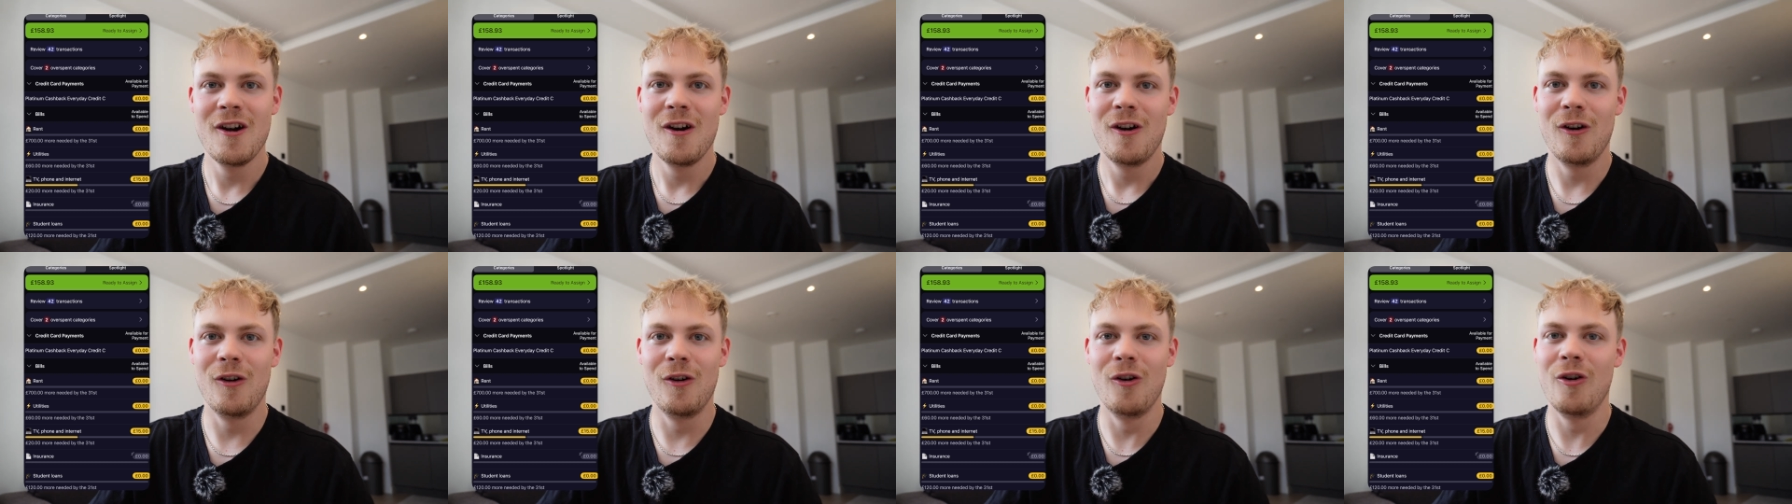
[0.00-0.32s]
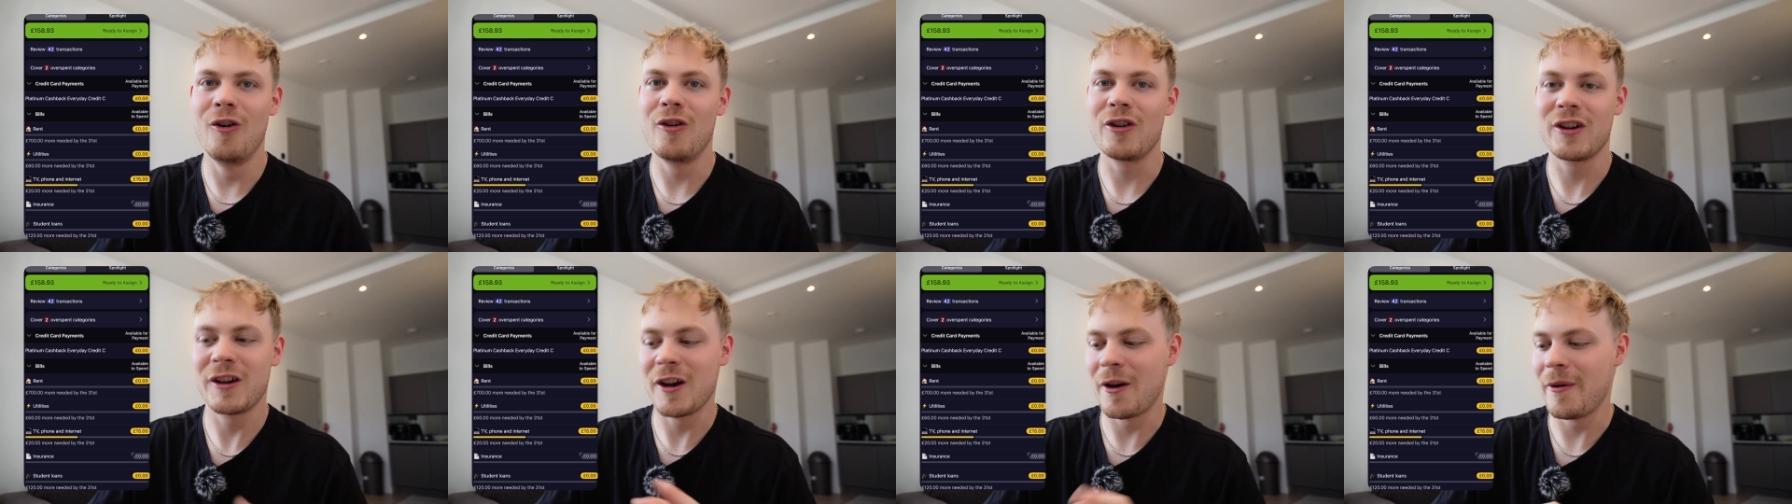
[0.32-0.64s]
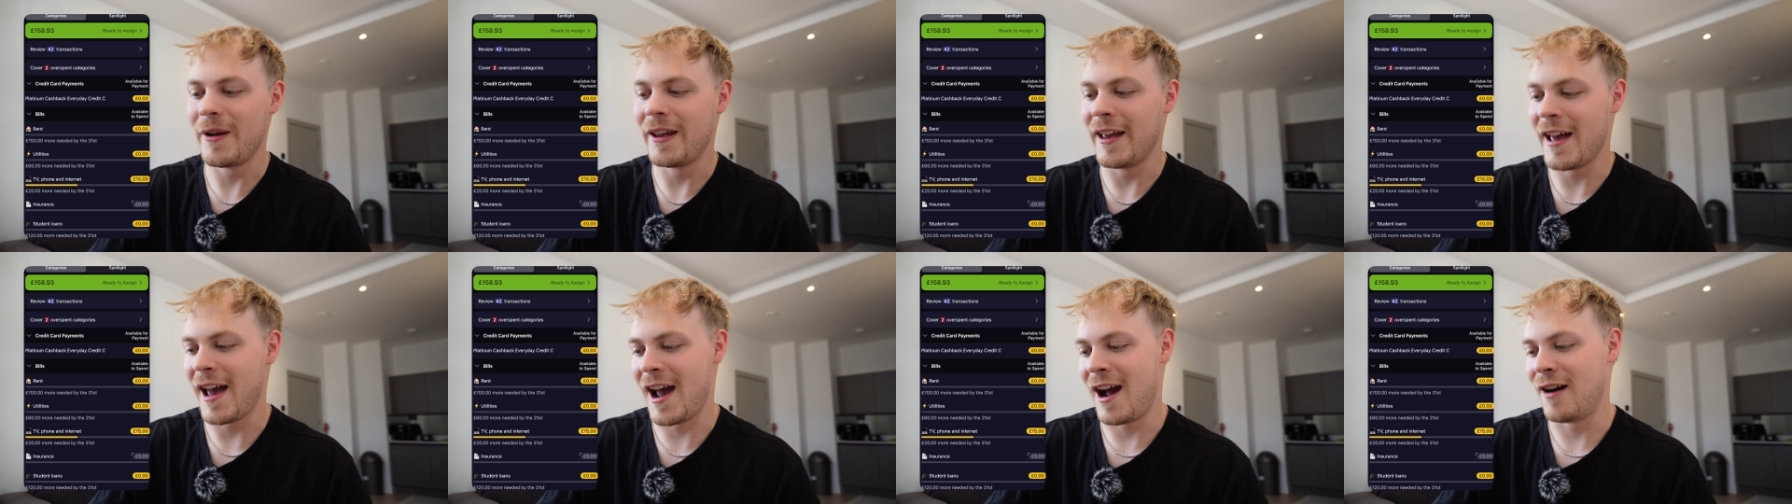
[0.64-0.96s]
or
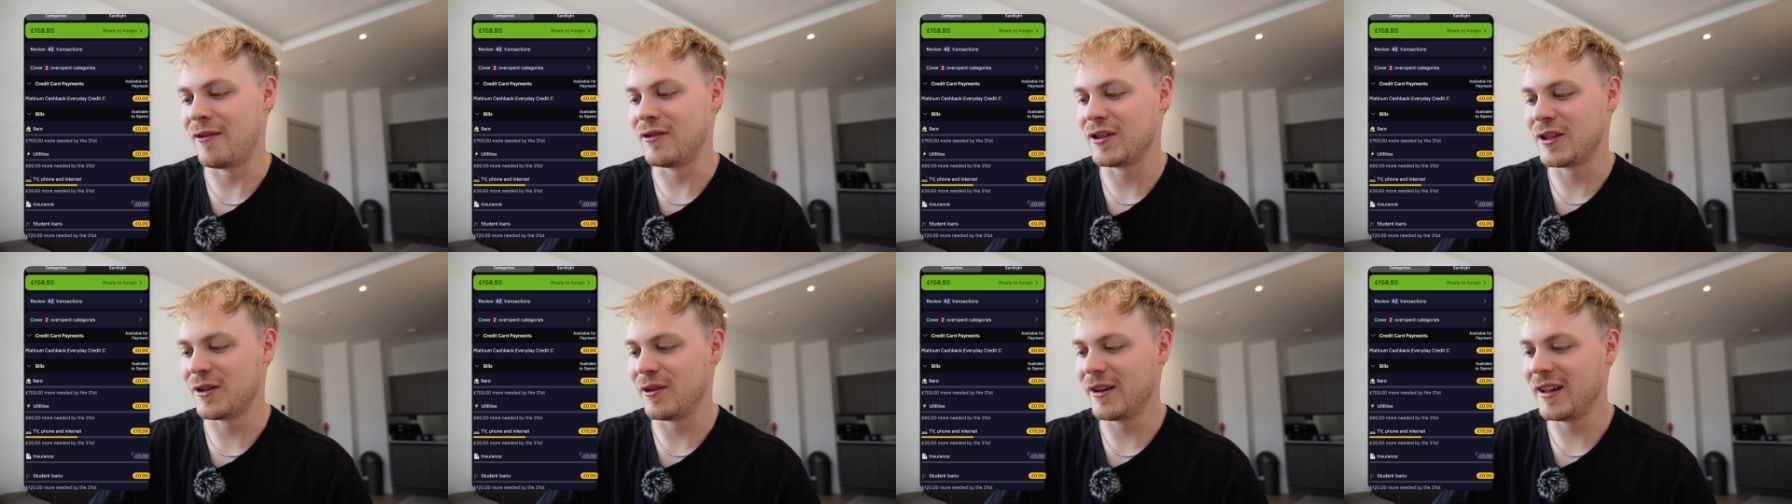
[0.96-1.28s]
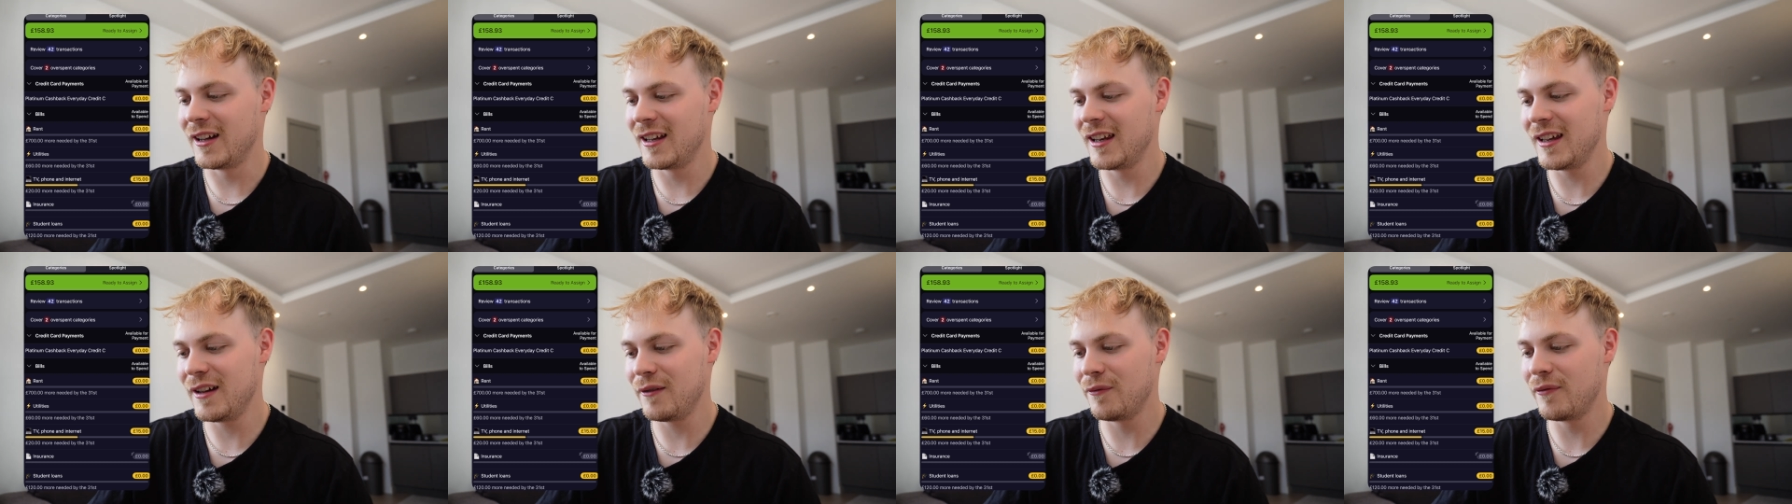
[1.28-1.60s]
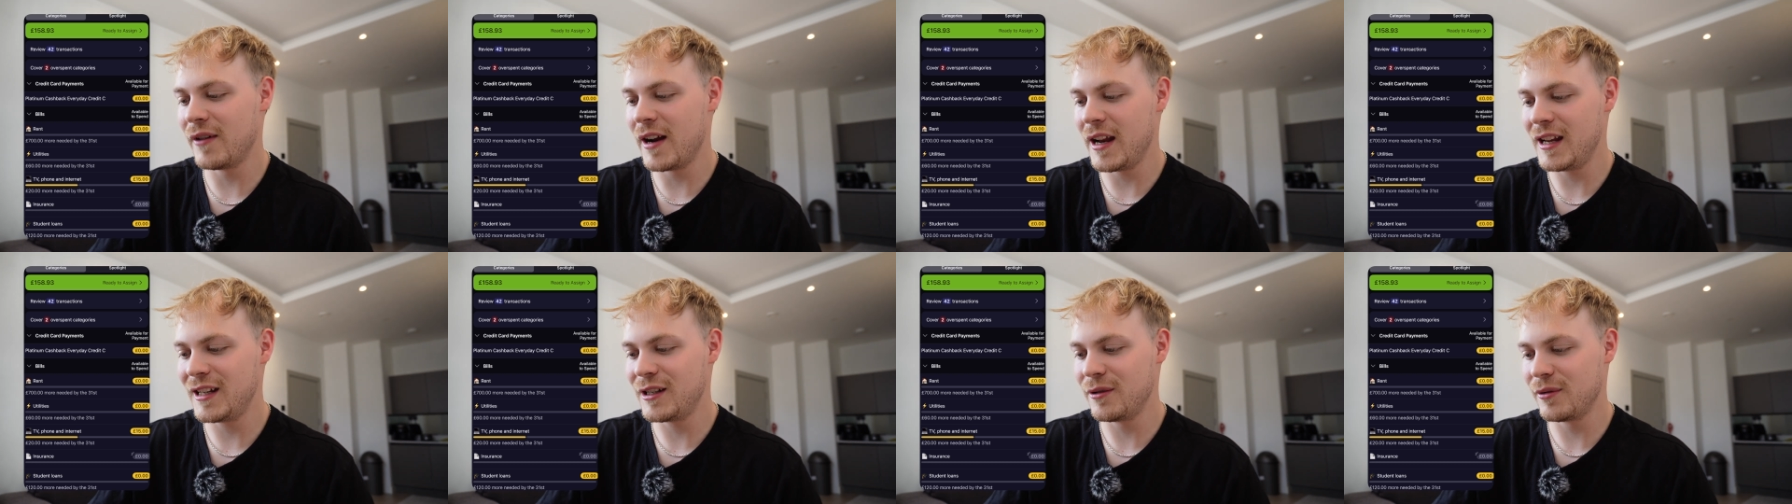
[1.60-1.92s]
going out. So I can click
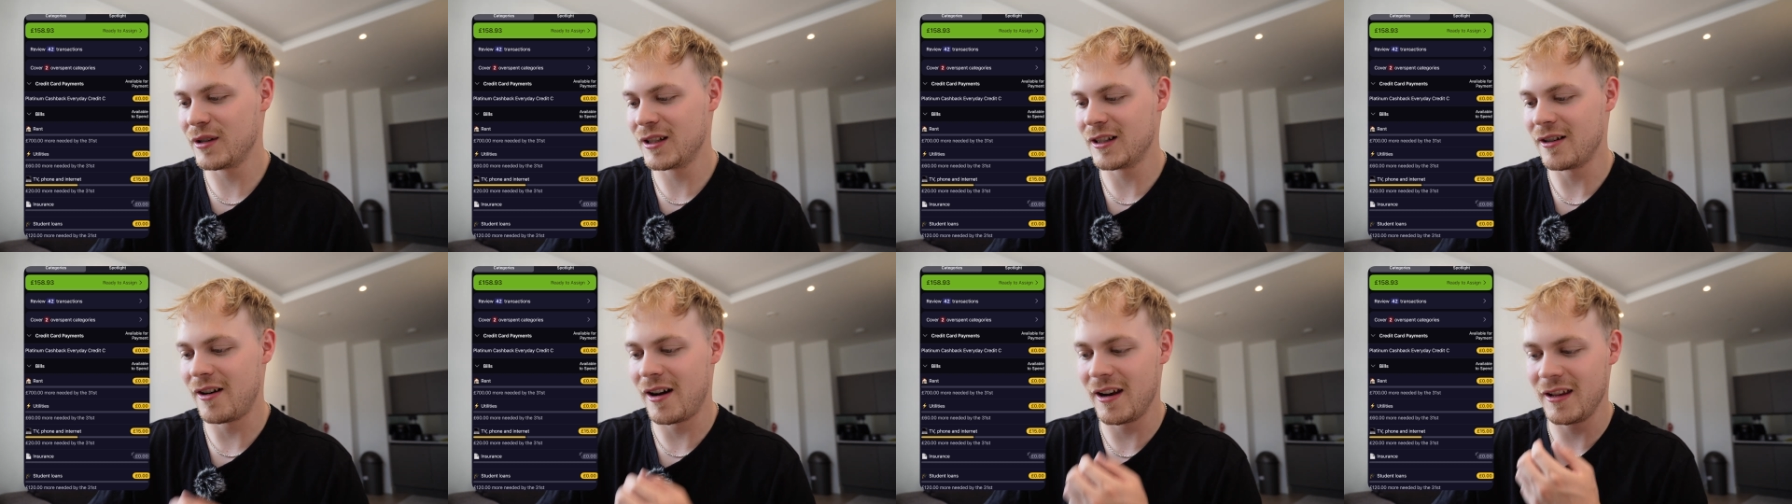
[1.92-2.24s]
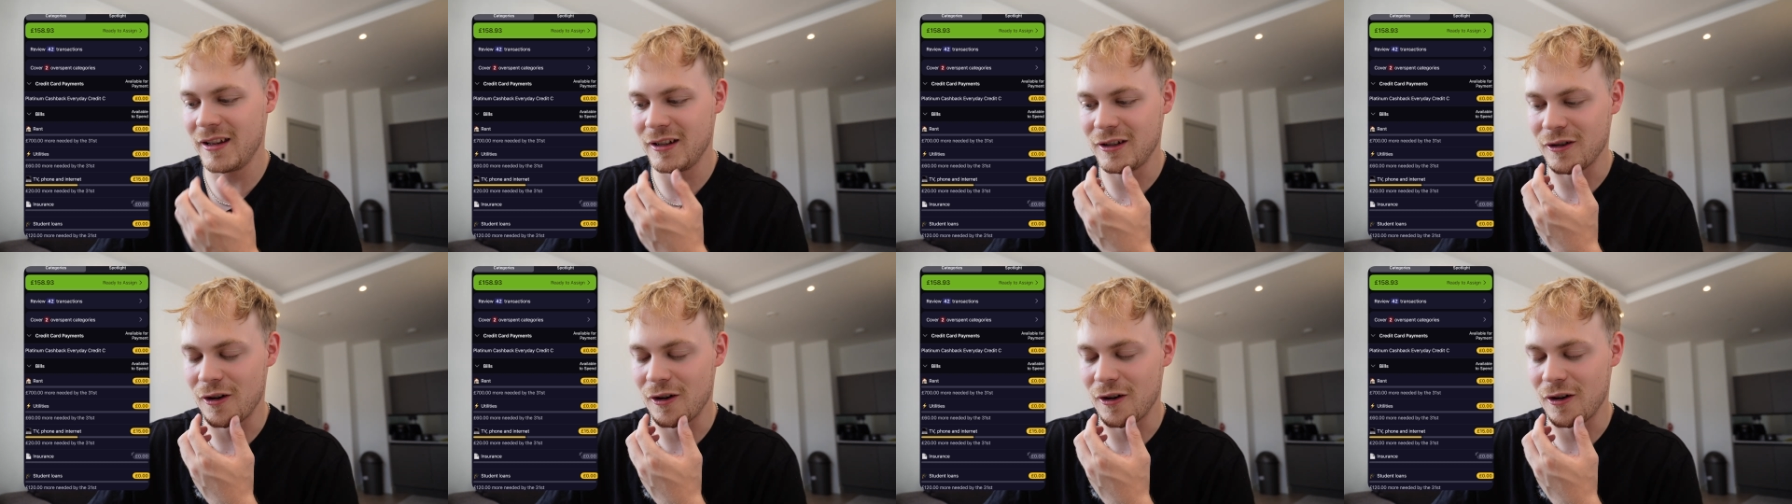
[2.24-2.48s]
ready to assign at the